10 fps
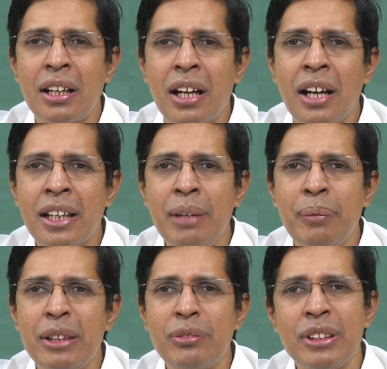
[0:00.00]

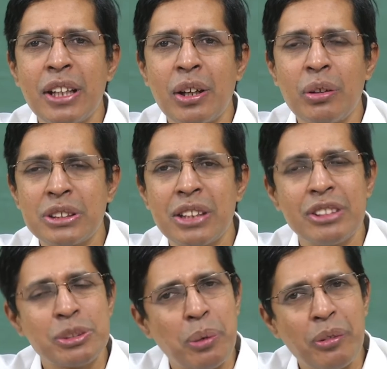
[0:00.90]
agreement with the cloud
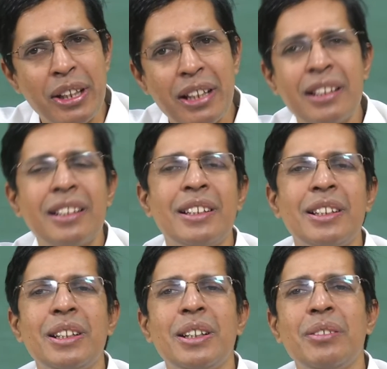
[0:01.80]
service provider,
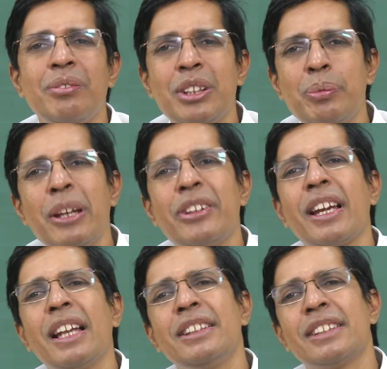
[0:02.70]
which
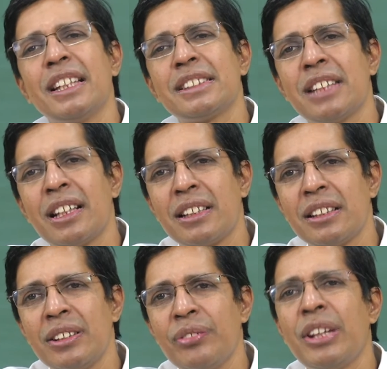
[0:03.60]
basically says that
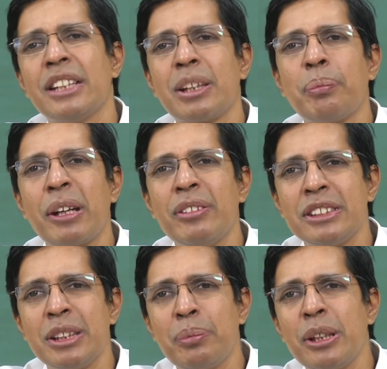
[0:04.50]
if there is a
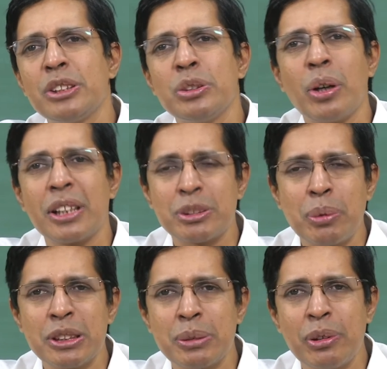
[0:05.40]
privacy breach, you are
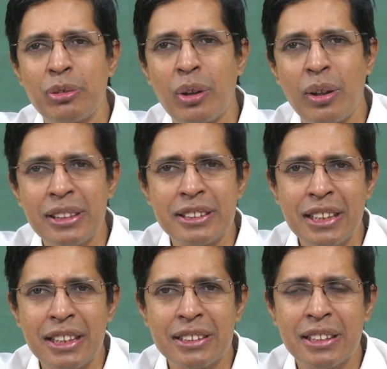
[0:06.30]
responsible for all these
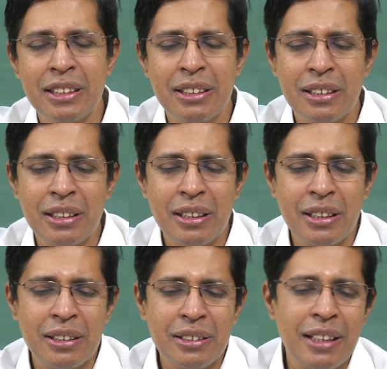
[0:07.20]
things.
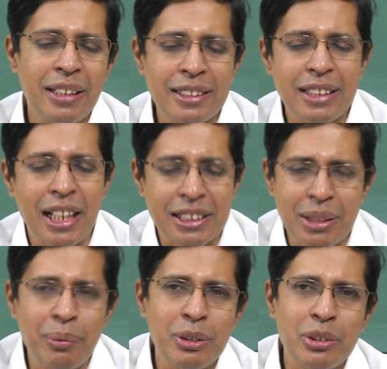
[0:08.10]
Then there is a
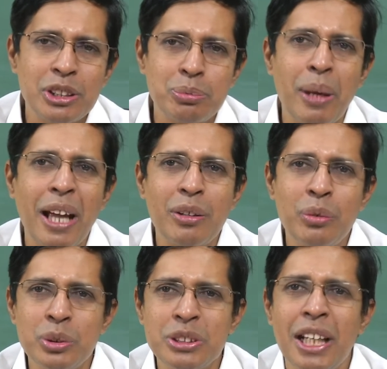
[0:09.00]
customer to this bank
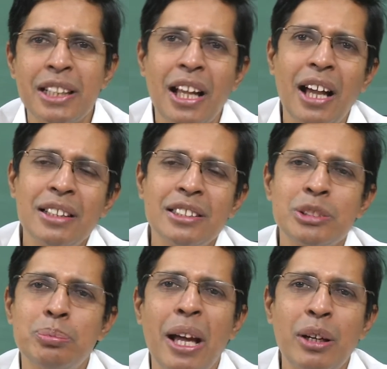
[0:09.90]
whose data this
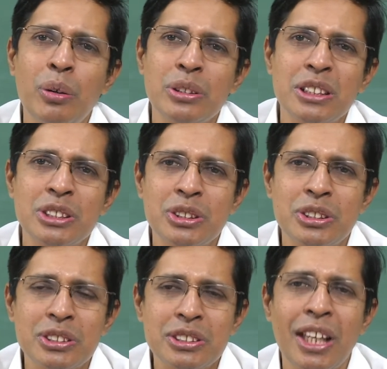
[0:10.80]
bank goes and
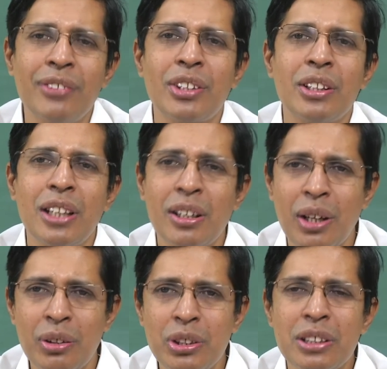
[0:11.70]
saves on the
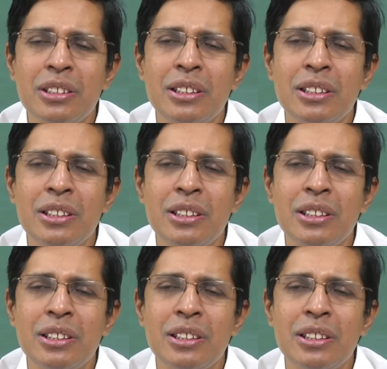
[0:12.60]
cloud.